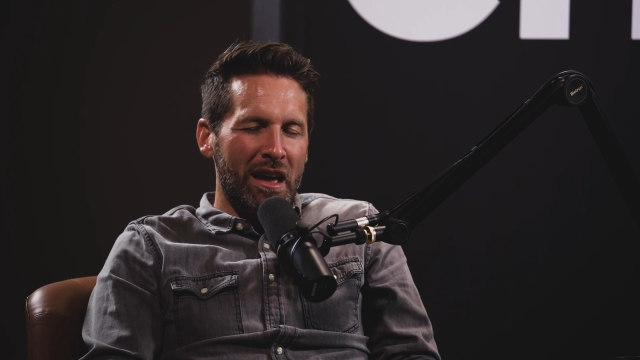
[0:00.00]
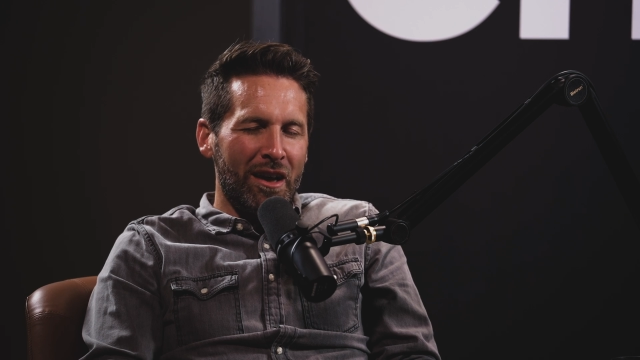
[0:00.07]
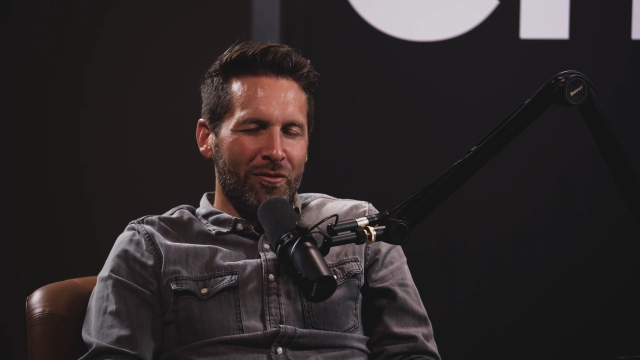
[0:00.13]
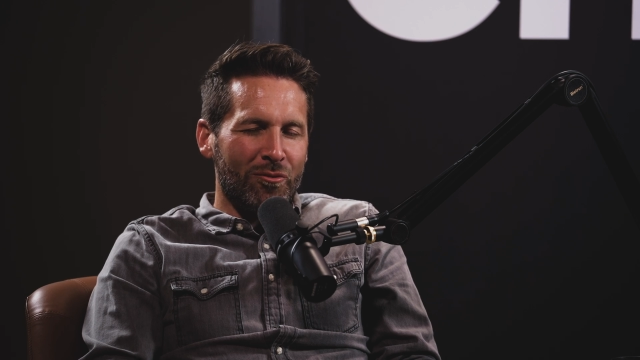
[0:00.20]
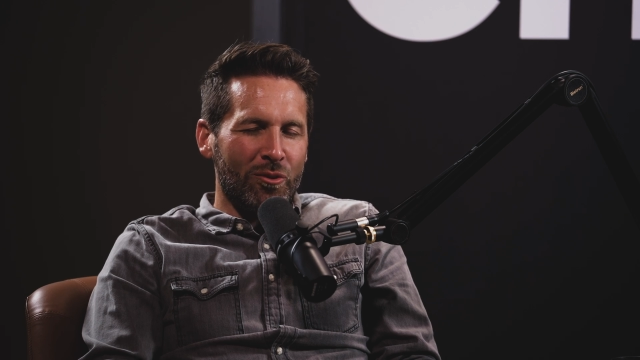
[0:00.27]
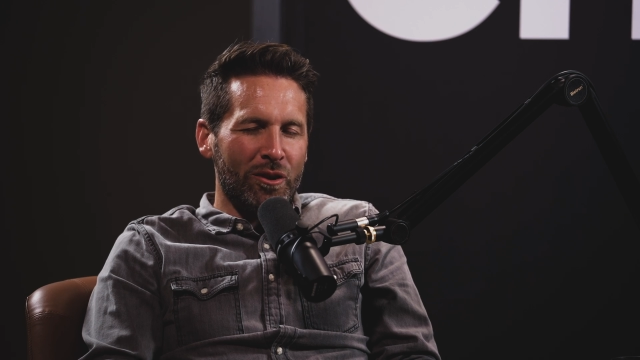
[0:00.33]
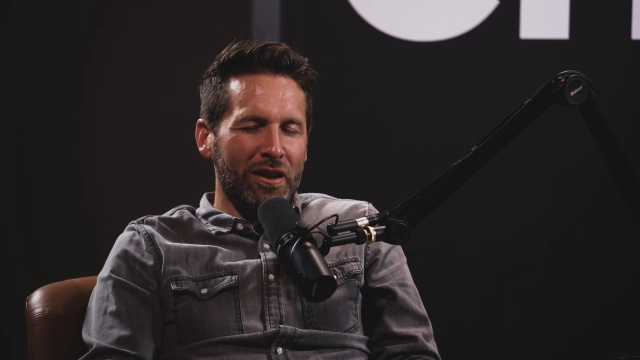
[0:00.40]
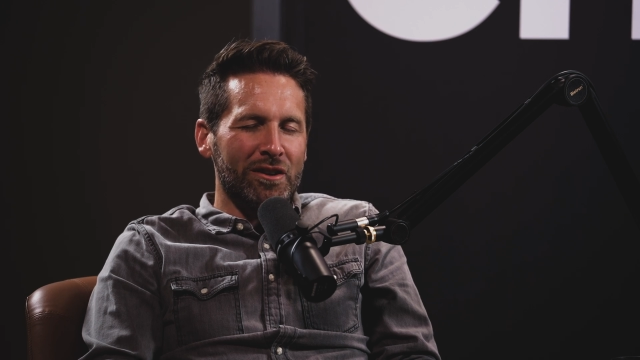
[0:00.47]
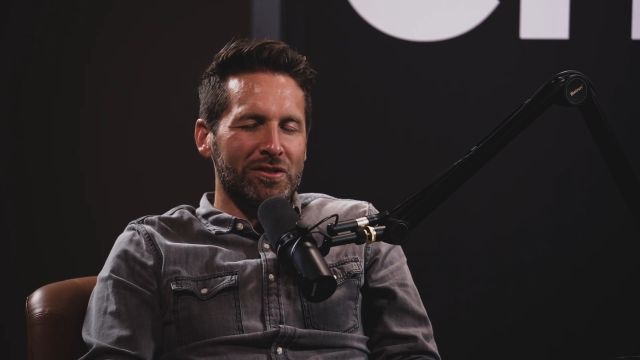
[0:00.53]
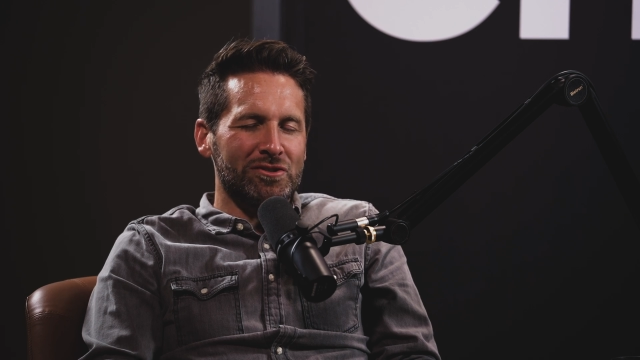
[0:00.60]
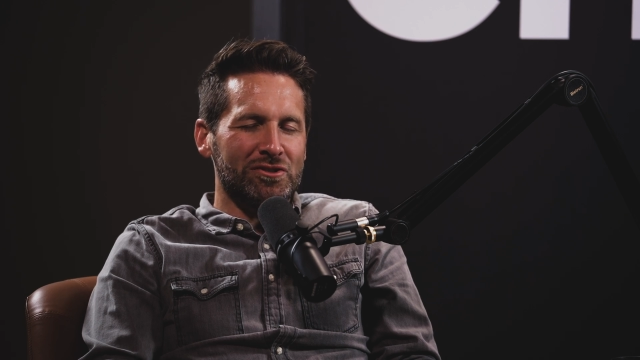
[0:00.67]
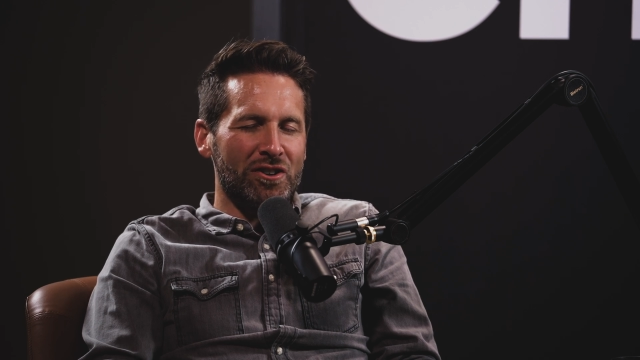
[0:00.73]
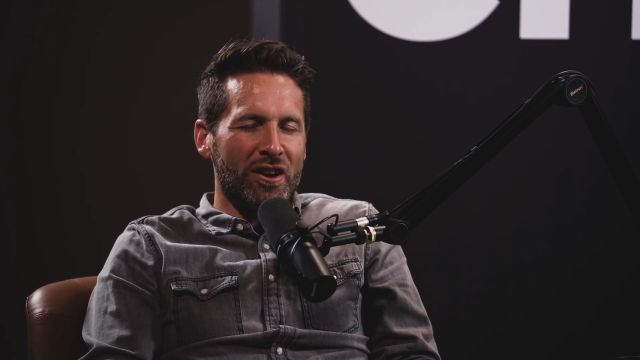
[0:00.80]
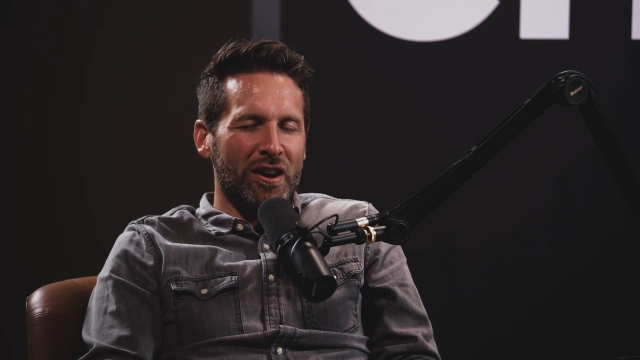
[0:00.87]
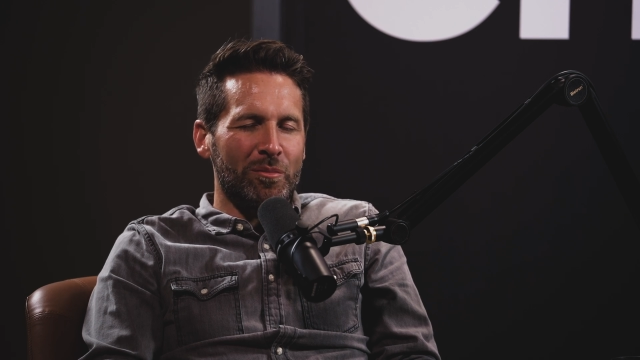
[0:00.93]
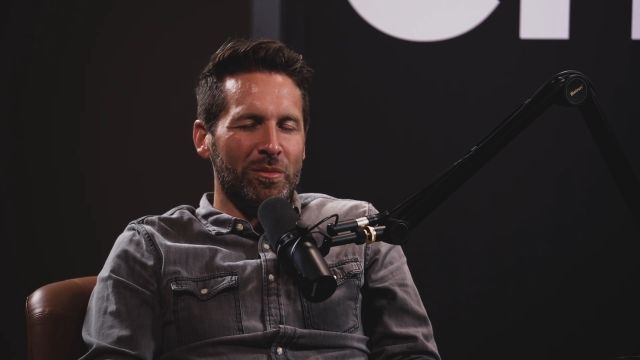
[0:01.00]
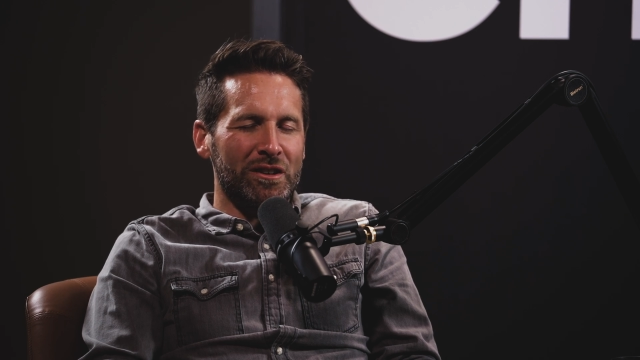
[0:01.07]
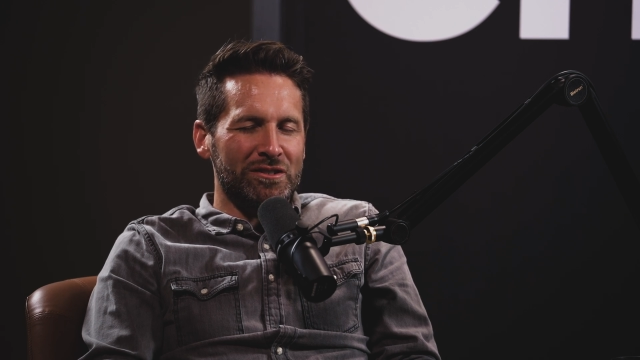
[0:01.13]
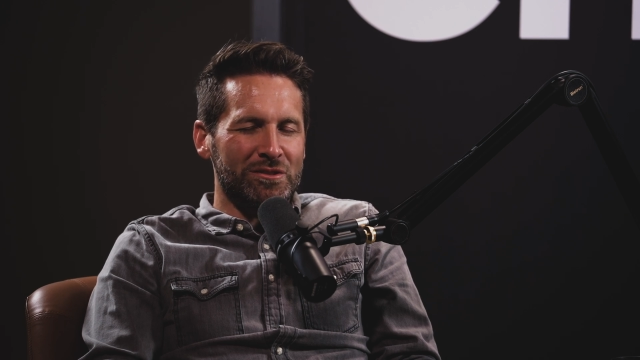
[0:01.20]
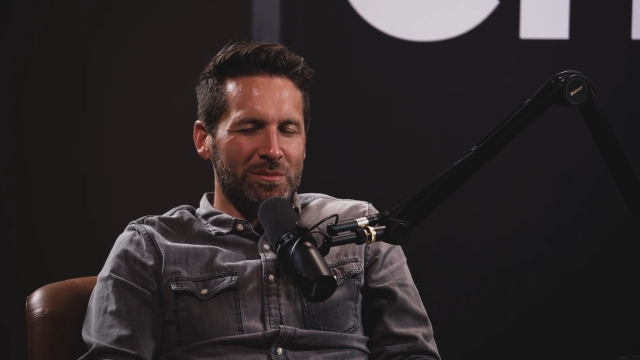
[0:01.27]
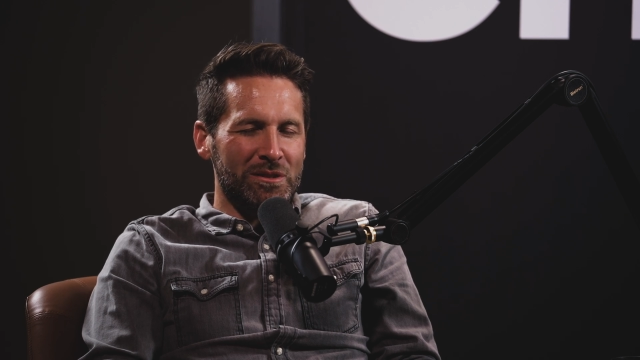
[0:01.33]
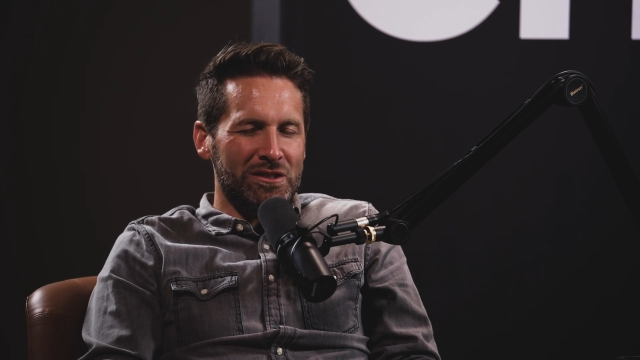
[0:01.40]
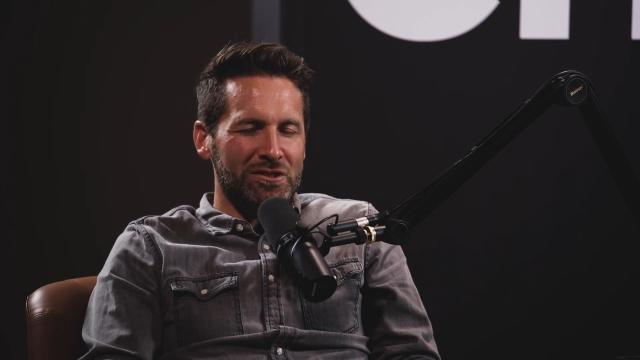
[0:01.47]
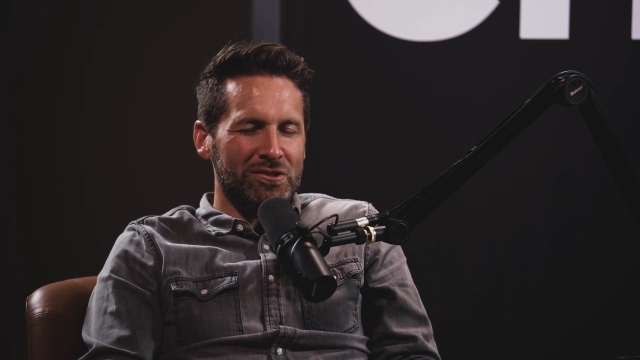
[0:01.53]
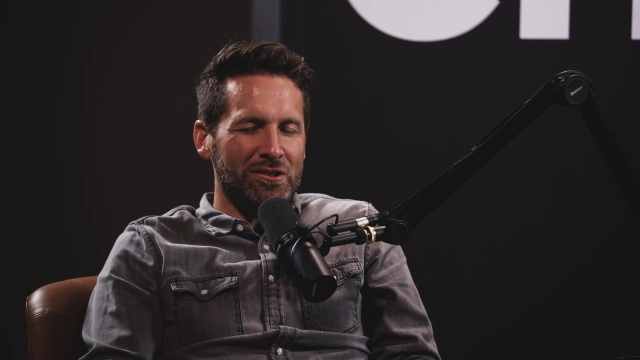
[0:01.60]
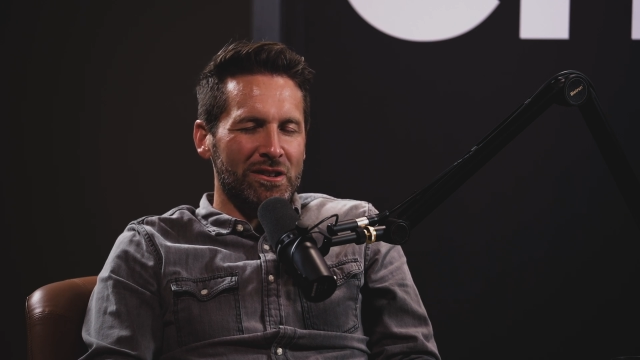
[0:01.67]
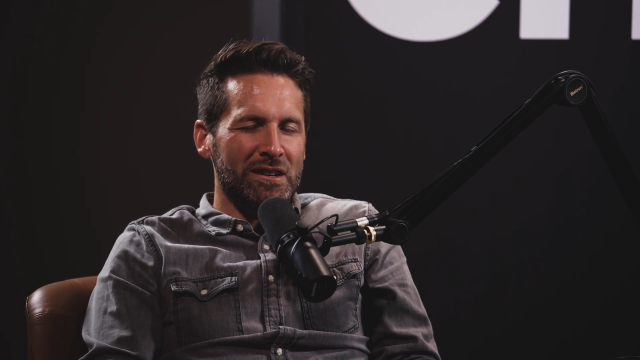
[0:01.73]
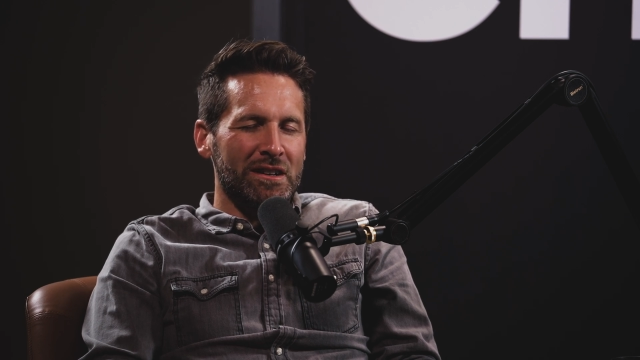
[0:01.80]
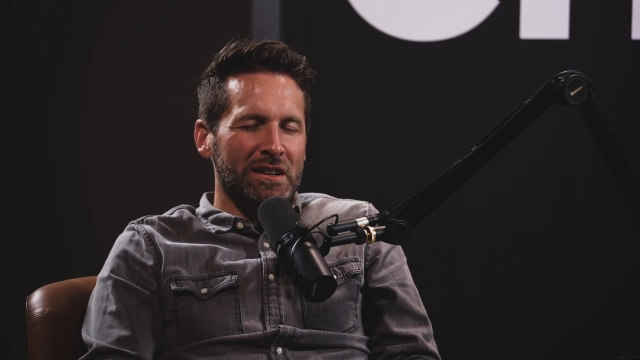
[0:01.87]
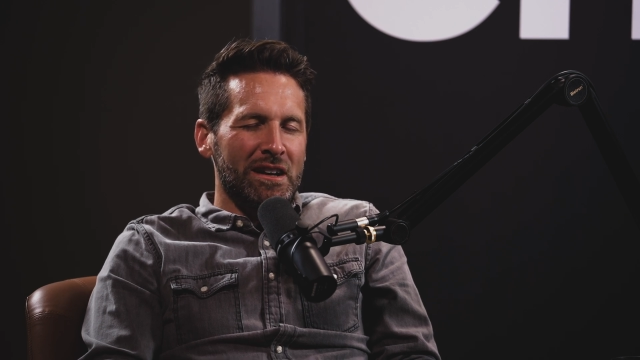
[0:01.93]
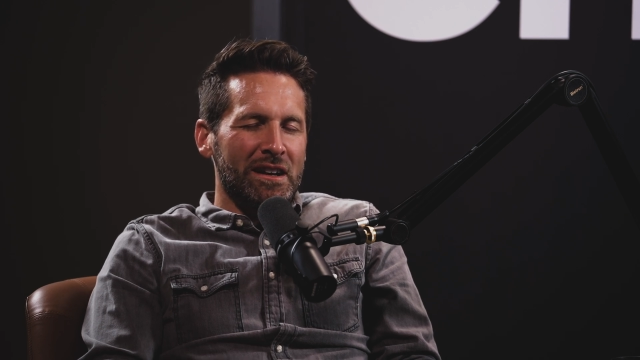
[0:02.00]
every job is ministry.